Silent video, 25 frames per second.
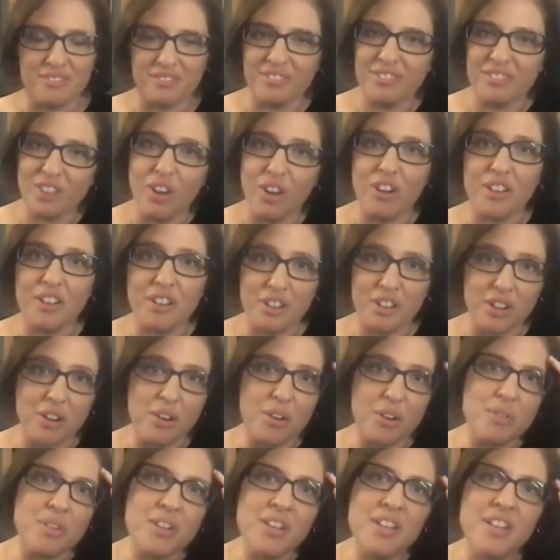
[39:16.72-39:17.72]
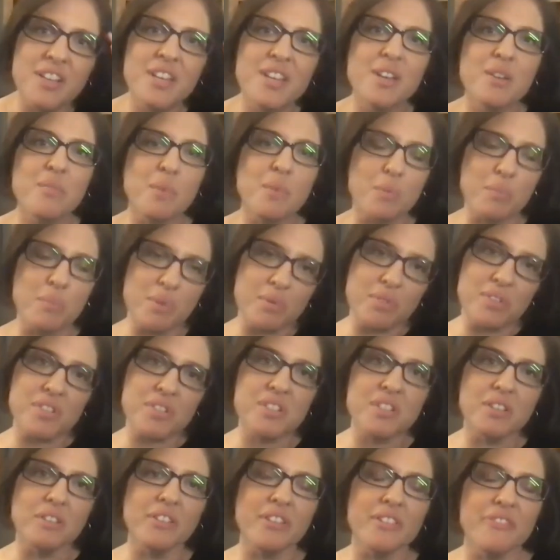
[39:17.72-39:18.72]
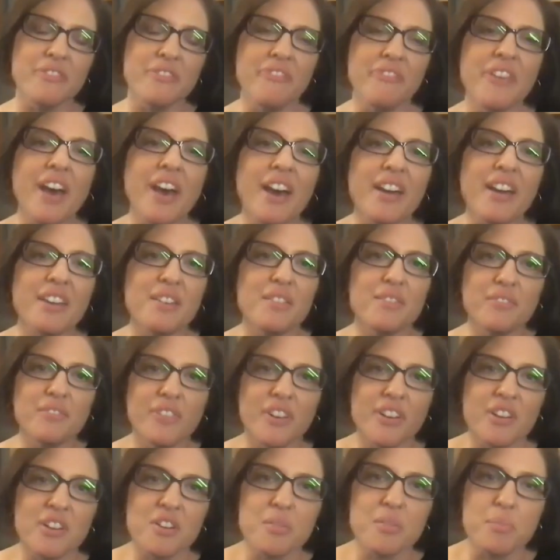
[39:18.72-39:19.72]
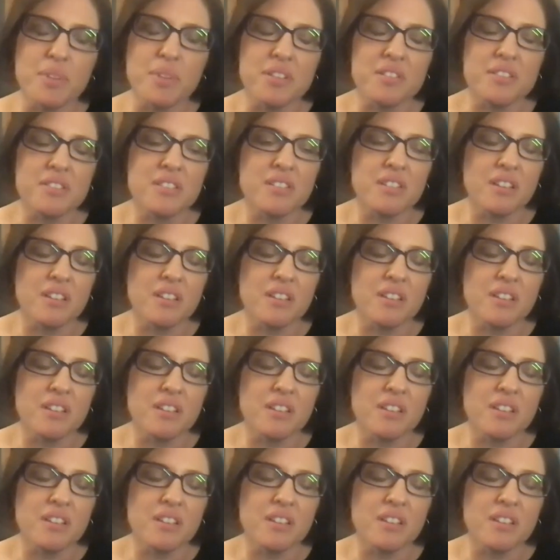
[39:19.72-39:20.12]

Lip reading: long ago when we were still in that environment